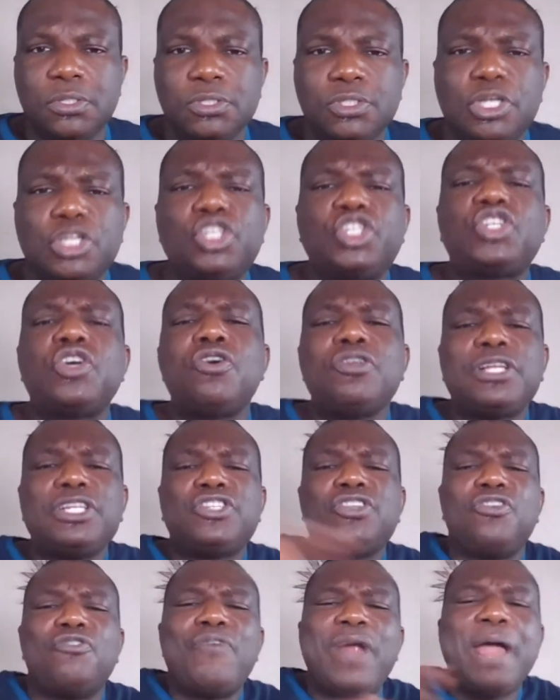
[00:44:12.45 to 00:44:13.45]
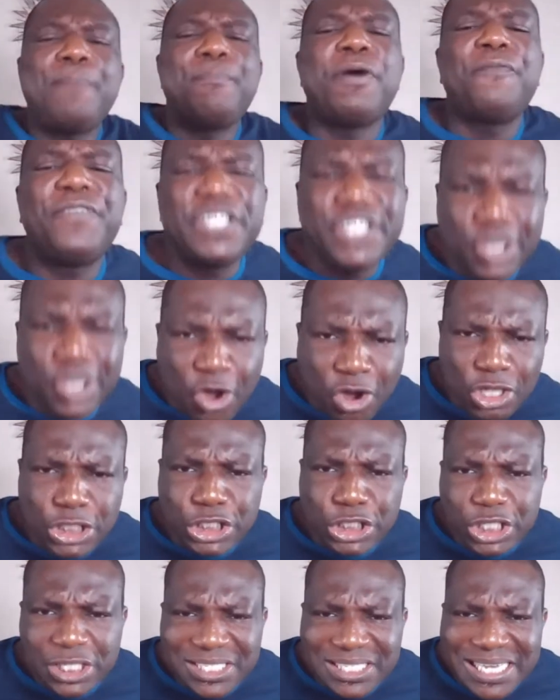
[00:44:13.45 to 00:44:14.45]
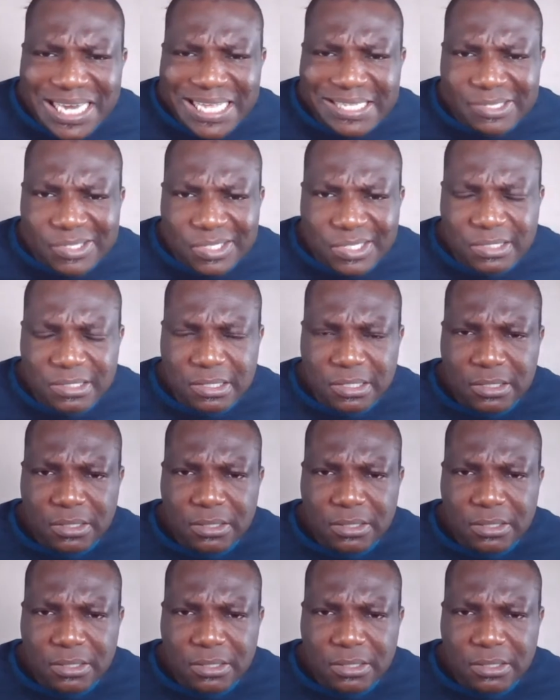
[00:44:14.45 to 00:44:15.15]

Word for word: The soul is the realm of his consciousness,